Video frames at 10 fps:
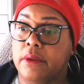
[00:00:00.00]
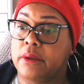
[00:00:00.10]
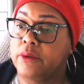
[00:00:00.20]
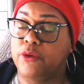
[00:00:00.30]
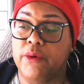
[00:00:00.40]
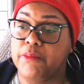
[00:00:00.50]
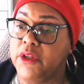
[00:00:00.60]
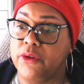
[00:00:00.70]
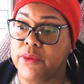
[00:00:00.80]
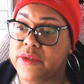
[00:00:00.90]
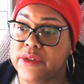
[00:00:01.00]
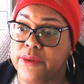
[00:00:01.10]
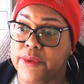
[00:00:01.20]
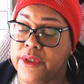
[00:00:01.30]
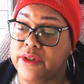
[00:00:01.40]
You admit you're a
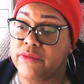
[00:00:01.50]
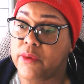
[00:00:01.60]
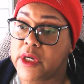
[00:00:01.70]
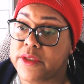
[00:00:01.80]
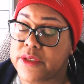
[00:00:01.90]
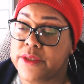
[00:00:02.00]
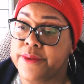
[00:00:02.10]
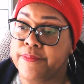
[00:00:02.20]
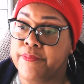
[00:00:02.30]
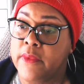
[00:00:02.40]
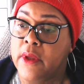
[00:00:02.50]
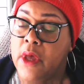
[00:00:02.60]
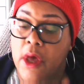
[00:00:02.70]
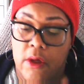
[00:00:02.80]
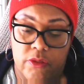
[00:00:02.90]
sinner in need of Christ.
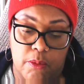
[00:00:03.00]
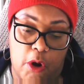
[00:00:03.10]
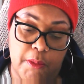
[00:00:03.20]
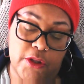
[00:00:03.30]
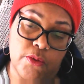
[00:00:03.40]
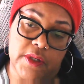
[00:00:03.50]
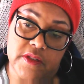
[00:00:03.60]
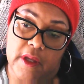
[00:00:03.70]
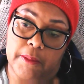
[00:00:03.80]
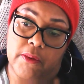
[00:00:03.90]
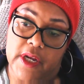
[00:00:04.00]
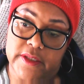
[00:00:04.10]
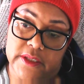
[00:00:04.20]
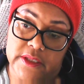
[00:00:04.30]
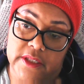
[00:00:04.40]
The moment you accept
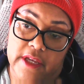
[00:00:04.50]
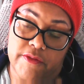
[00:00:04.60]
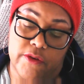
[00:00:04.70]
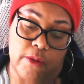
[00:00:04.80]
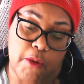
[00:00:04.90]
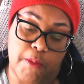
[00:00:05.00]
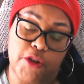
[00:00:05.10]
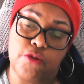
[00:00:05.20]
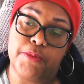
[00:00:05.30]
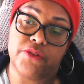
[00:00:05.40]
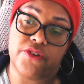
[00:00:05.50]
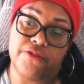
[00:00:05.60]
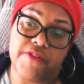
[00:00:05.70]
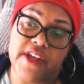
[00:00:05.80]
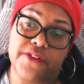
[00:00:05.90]
Christ as Savior, the moment you put your
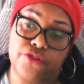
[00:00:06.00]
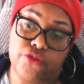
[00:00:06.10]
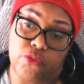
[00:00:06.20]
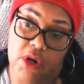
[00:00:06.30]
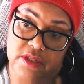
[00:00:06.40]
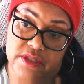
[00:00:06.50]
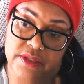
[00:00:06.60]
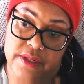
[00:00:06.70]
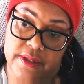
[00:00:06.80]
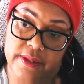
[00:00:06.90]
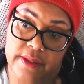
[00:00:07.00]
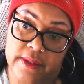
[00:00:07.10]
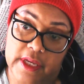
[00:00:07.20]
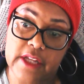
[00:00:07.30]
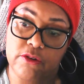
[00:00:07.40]
faith and trust
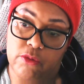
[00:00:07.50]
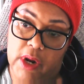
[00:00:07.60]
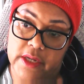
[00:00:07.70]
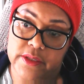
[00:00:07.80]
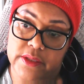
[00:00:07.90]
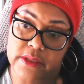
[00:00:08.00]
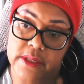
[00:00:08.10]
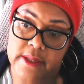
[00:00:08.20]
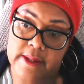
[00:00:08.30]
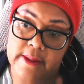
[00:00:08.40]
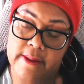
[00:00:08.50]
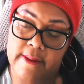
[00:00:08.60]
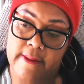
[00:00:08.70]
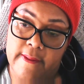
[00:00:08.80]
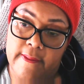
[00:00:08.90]
in Christ,
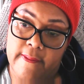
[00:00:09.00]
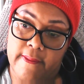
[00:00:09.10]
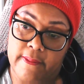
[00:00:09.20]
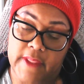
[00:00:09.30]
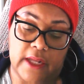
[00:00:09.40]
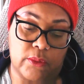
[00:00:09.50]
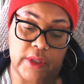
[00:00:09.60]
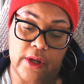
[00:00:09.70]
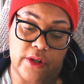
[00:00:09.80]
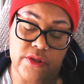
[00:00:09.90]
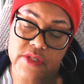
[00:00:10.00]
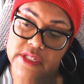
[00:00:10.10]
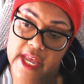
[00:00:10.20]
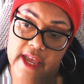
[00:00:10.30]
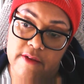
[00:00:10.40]
not only are you
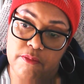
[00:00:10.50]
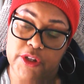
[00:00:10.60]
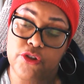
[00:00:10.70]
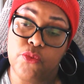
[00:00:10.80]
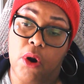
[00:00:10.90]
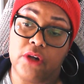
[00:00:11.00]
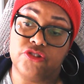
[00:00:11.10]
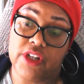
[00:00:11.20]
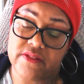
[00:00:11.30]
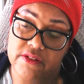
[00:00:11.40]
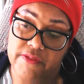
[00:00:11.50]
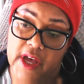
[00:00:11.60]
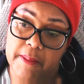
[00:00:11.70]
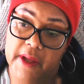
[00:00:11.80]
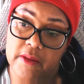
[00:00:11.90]
saved, but you are
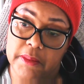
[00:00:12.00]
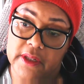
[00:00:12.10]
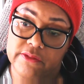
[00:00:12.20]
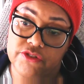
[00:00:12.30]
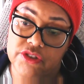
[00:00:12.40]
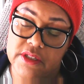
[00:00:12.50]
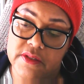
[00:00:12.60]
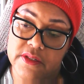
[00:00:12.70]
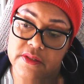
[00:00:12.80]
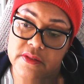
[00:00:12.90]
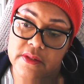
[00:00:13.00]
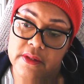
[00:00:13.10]
justified by the blood of Jesus,